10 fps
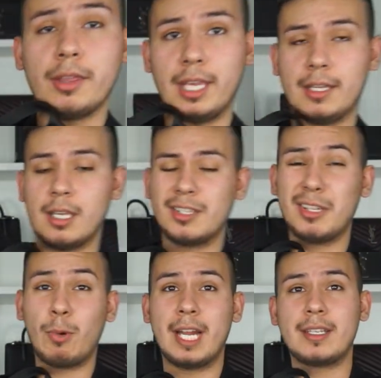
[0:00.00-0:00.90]
on the inside is
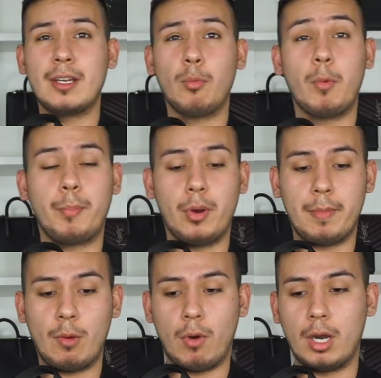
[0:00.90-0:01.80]
when I tend to put
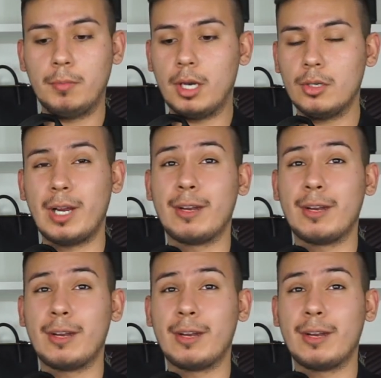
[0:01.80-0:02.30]
my water bottle.